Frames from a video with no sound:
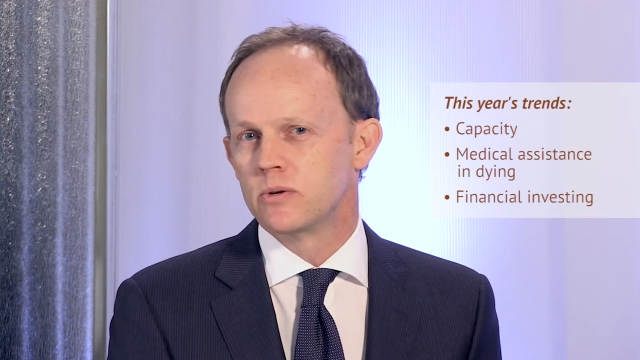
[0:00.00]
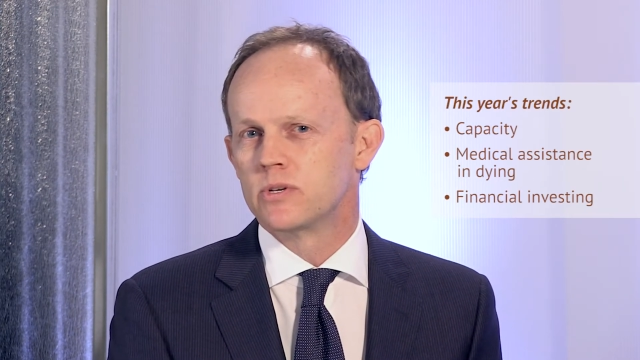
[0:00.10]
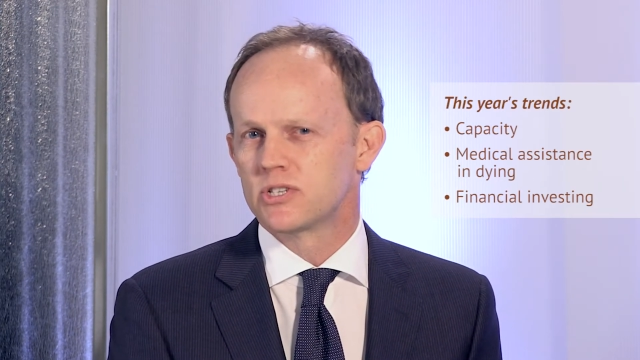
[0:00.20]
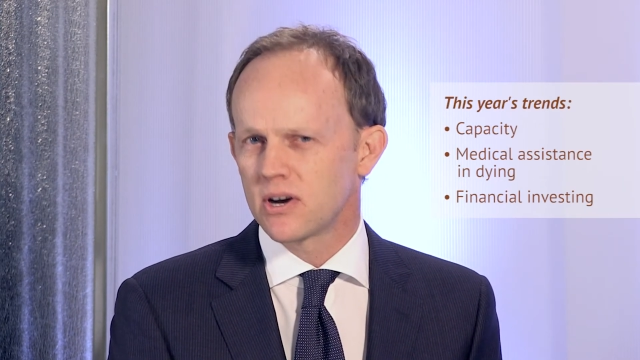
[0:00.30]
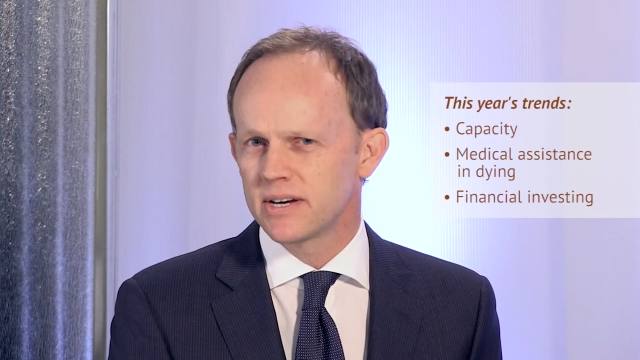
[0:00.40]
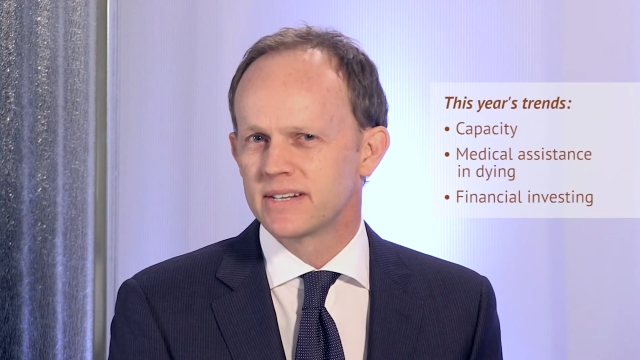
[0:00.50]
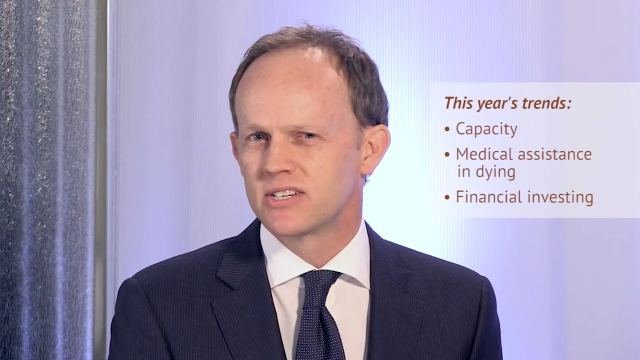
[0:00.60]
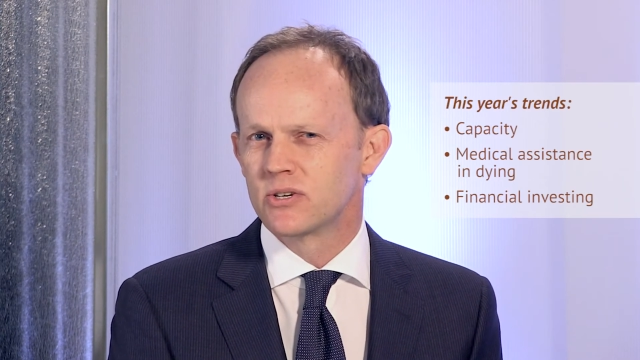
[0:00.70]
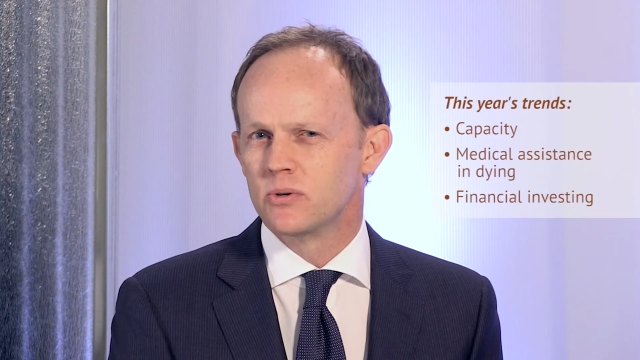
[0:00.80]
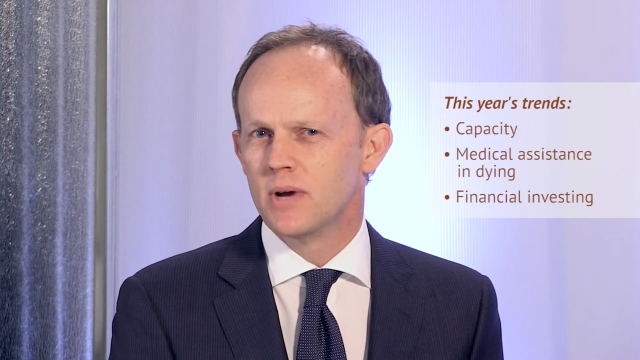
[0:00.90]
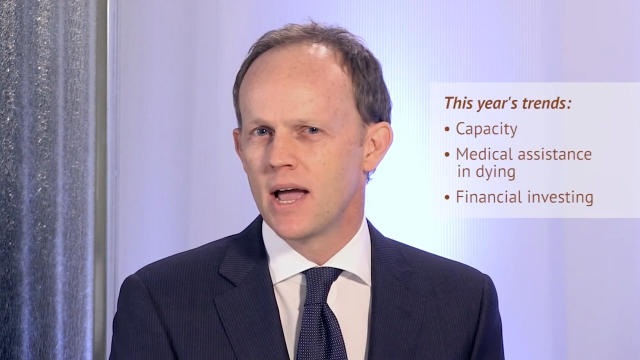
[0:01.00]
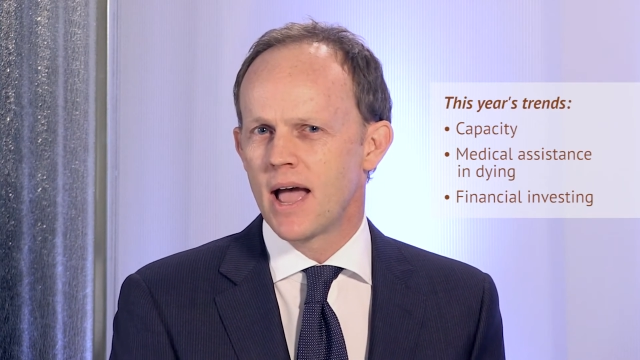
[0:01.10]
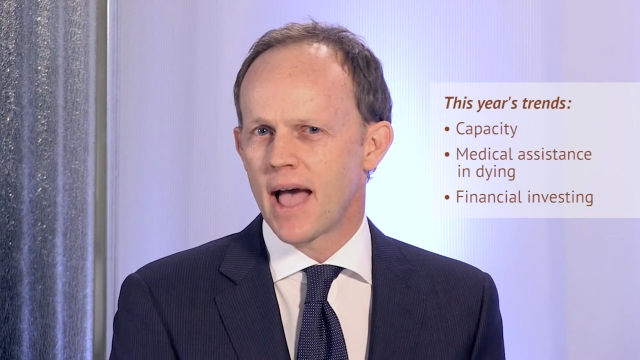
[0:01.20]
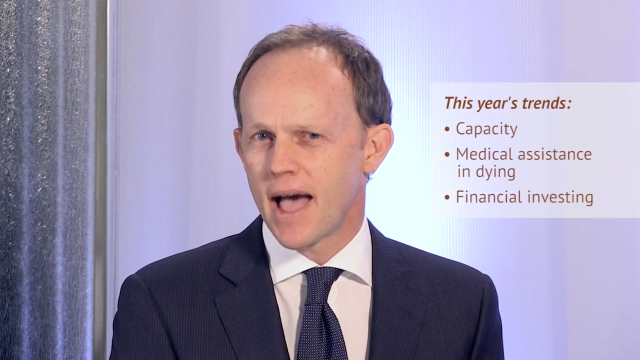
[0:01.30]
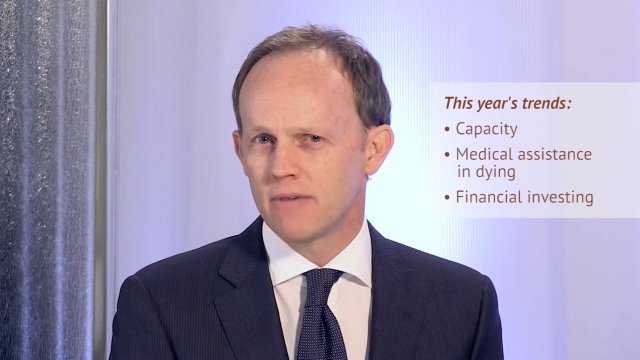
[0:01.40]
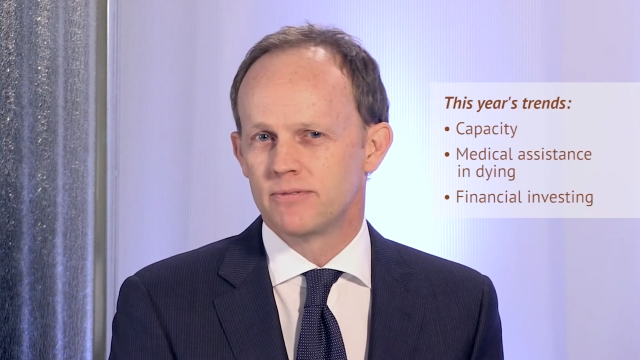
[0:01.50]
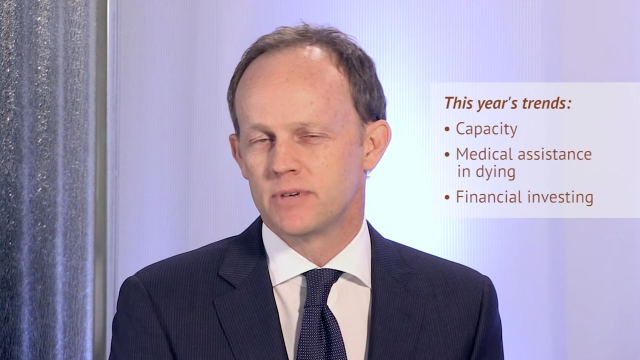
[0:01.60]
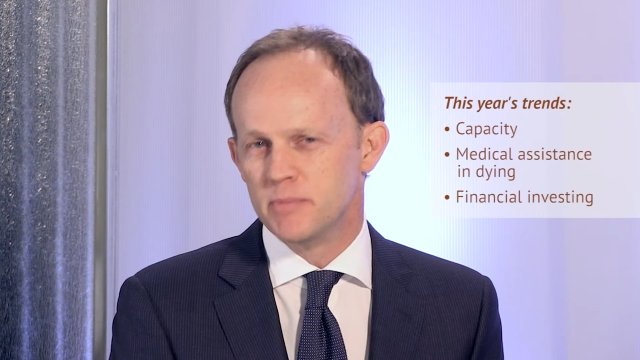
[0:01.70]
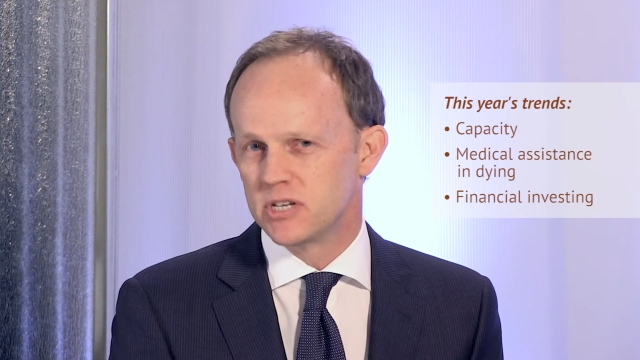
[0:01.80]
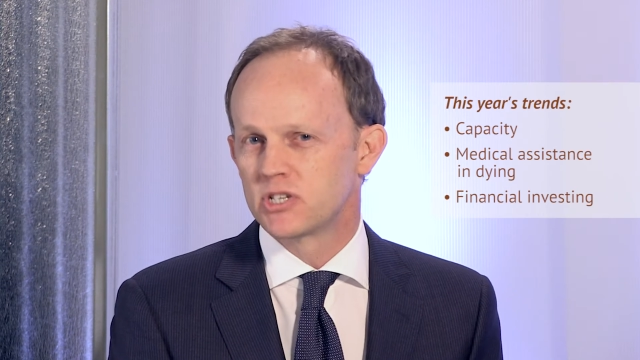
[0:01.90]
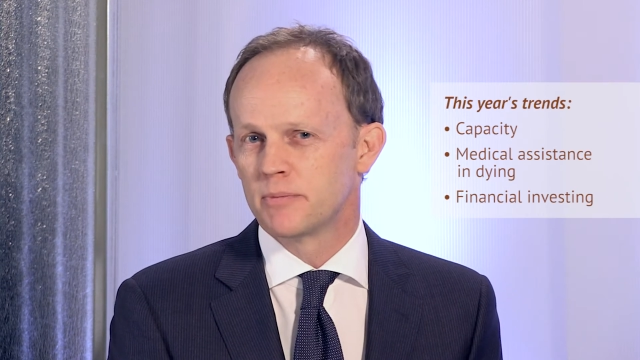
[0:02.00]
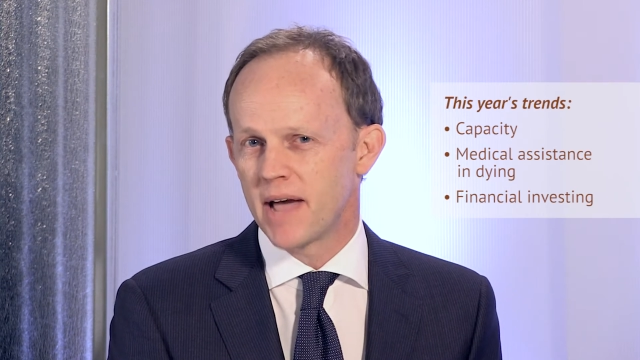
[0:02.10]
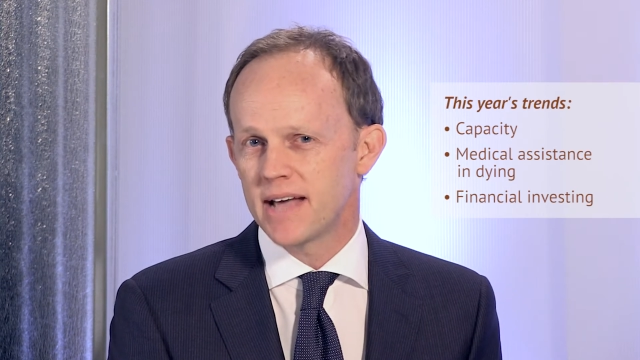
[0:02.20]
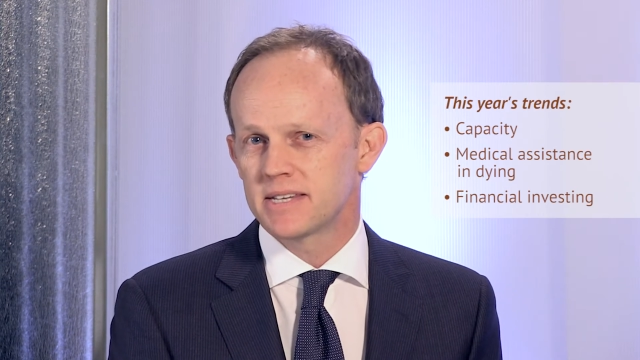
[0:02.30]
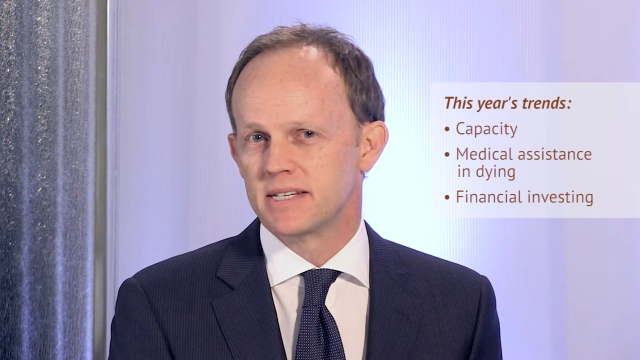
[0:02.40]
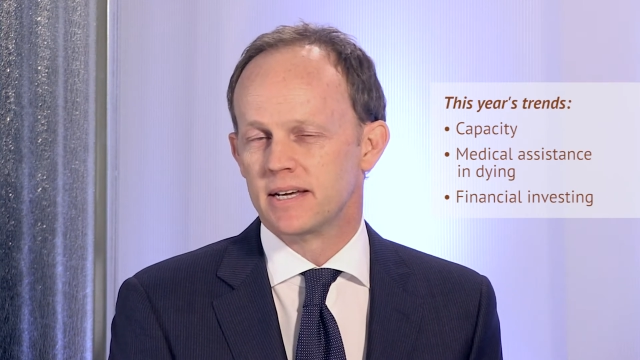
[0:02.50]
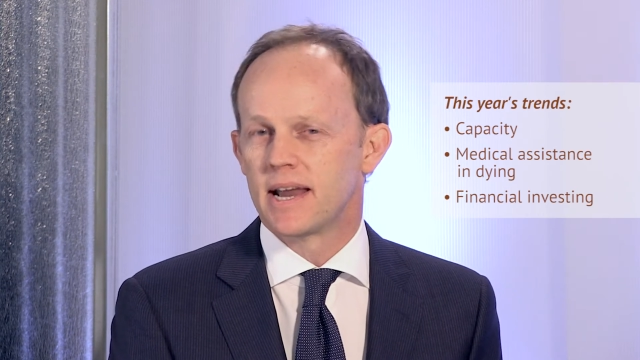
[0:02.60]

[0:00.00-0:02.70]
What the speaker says: who is starting to have diminished capacity,